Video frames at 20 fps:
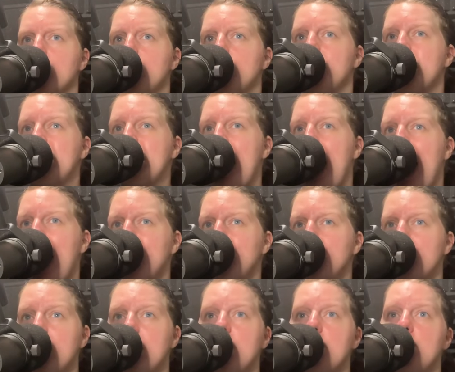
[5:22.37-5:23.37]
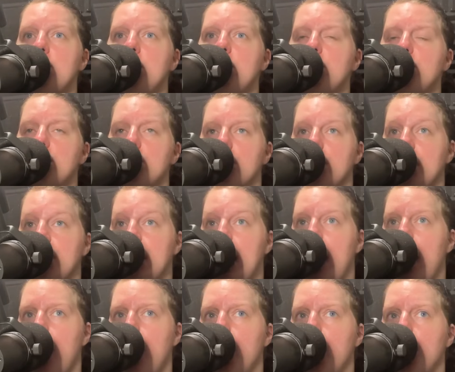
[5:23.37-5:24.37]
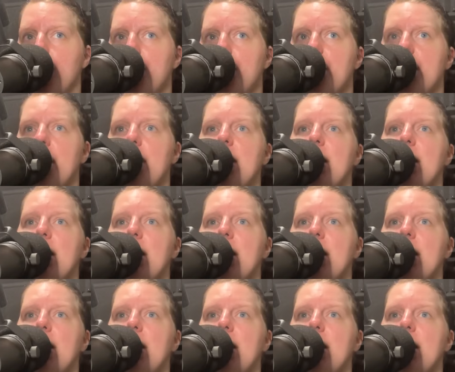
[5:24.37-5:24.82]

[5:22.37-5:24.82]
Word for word: to attach and amuse her in health.